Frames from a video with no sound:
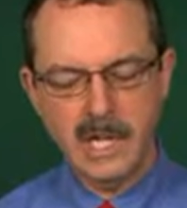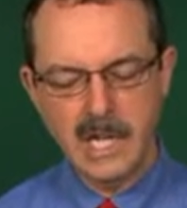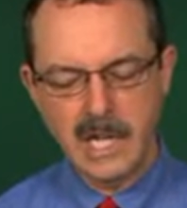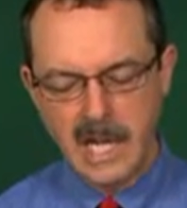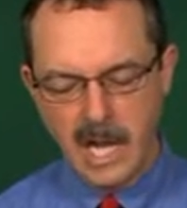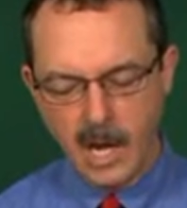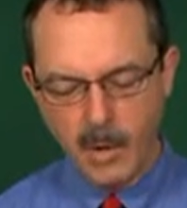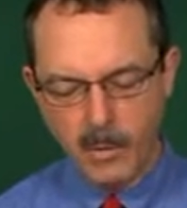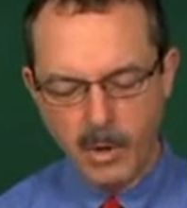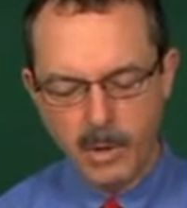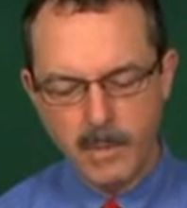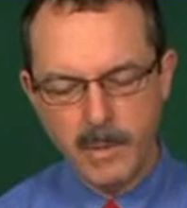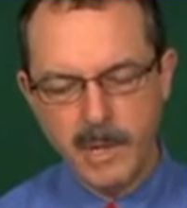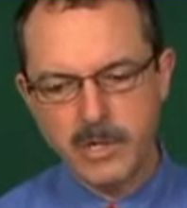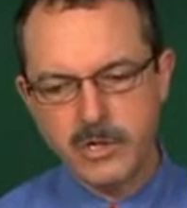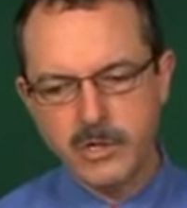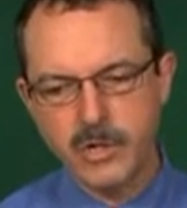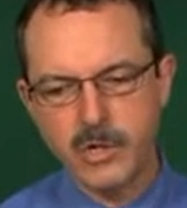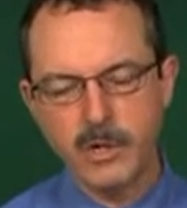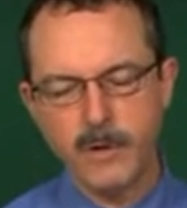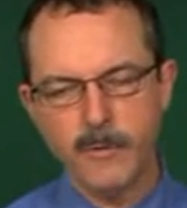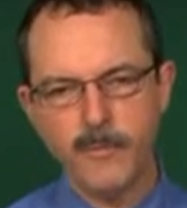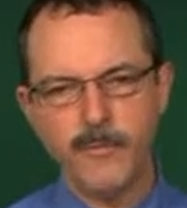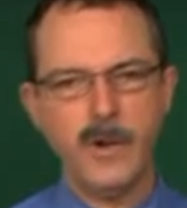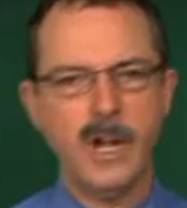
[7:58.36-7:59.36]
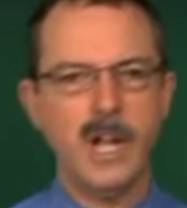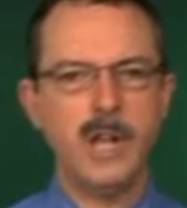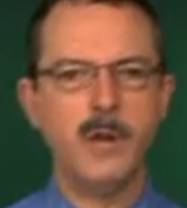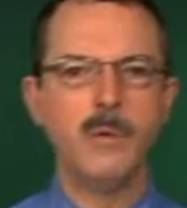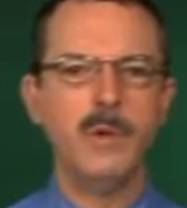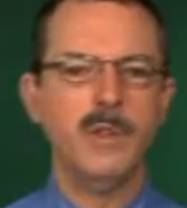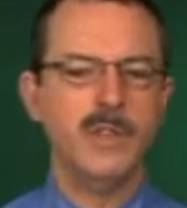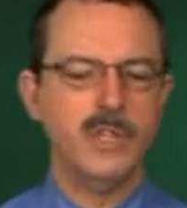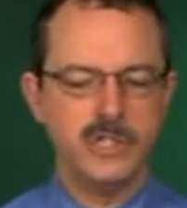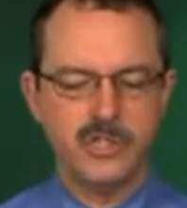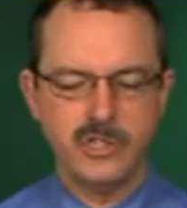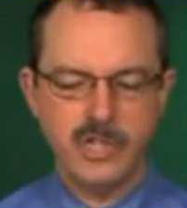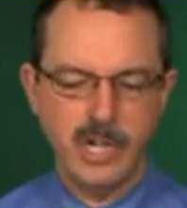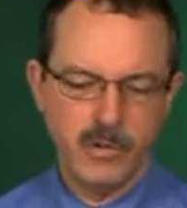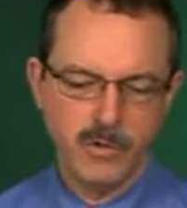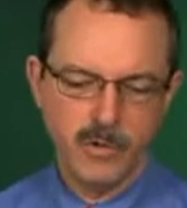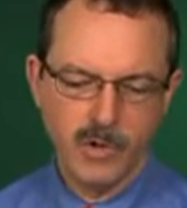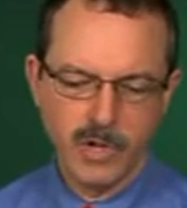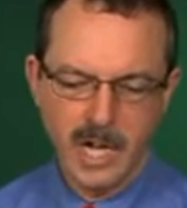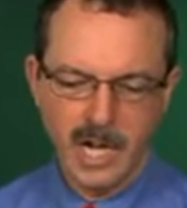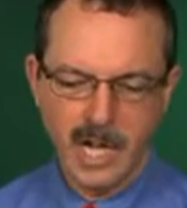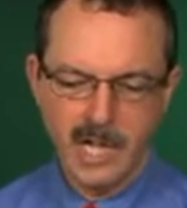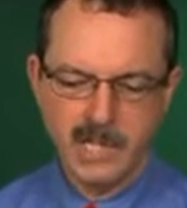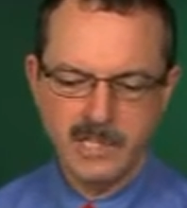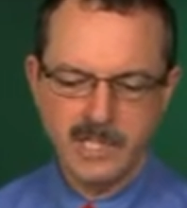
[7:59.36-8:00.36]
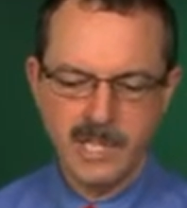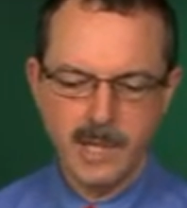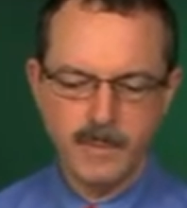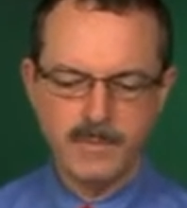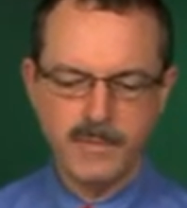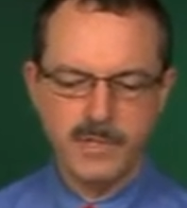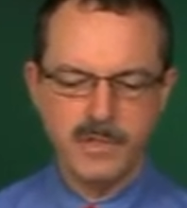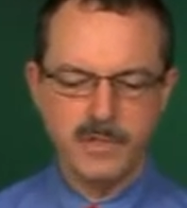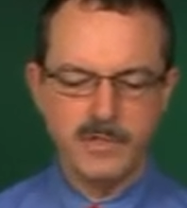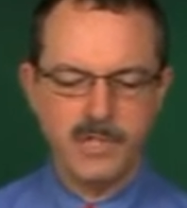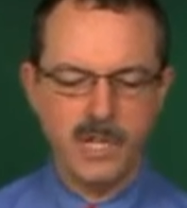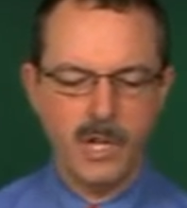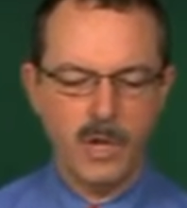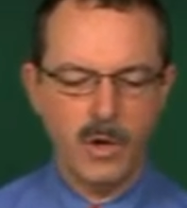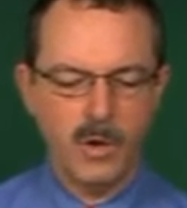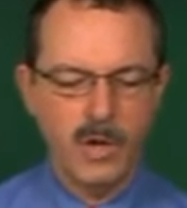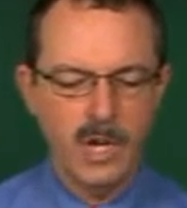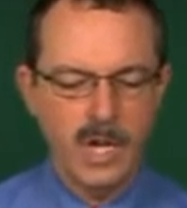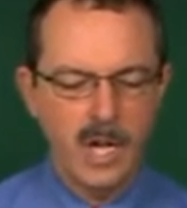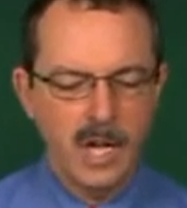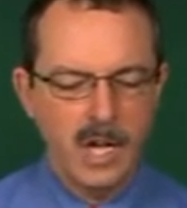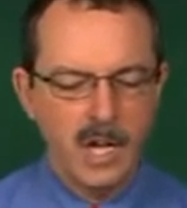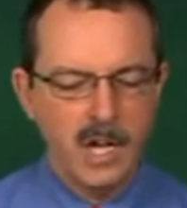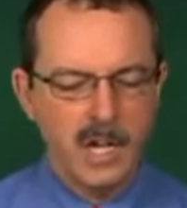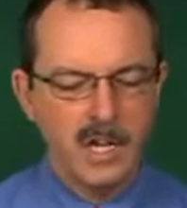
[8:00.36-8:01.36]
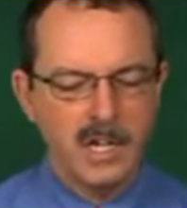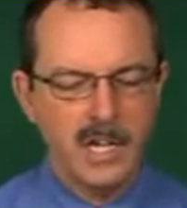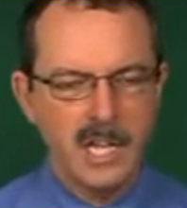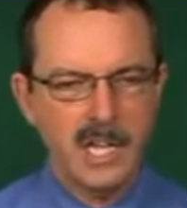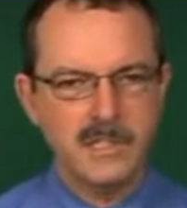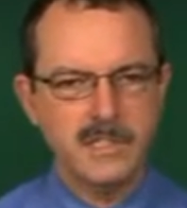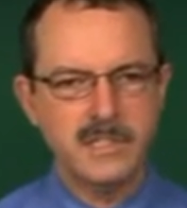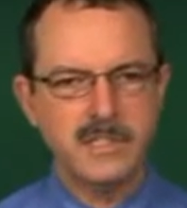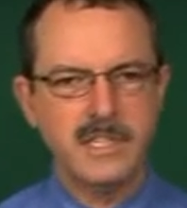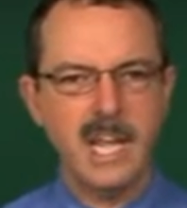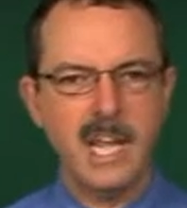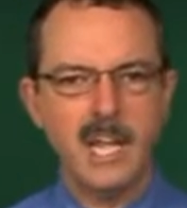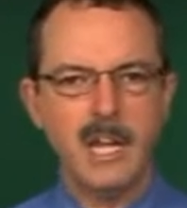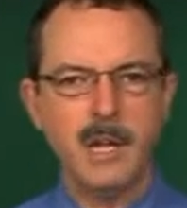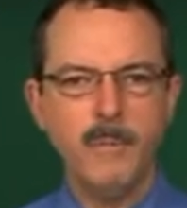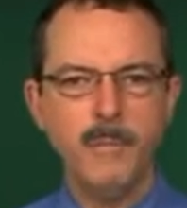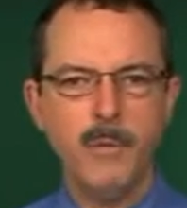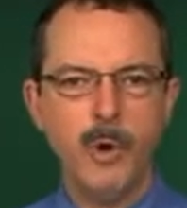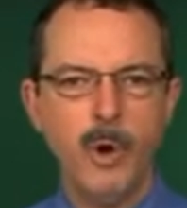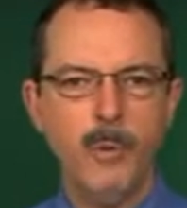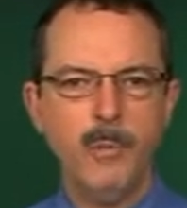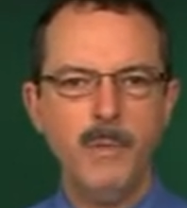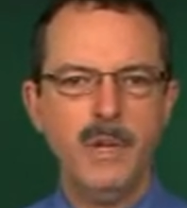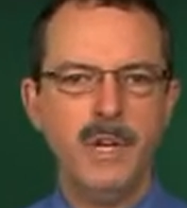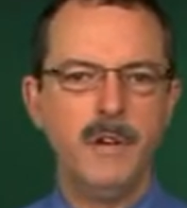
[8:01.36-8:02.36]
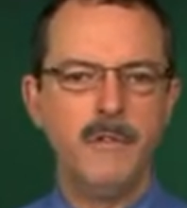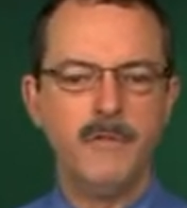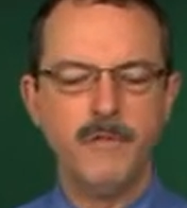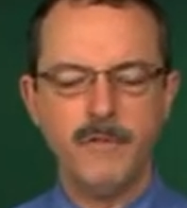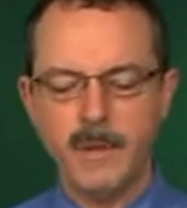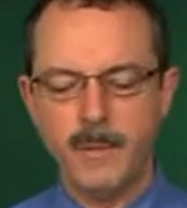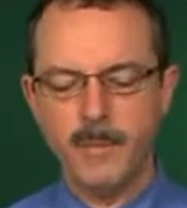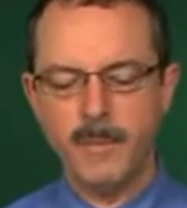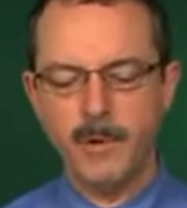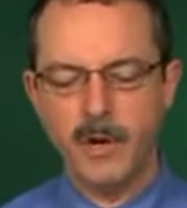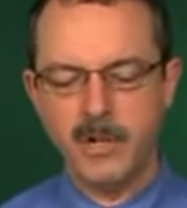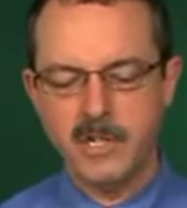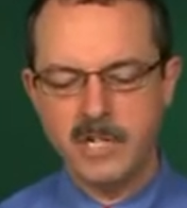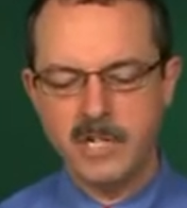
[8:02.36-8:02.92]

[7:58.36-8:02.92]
Now, I want to make sure you're following this general concept, and so let's take a moment and flip our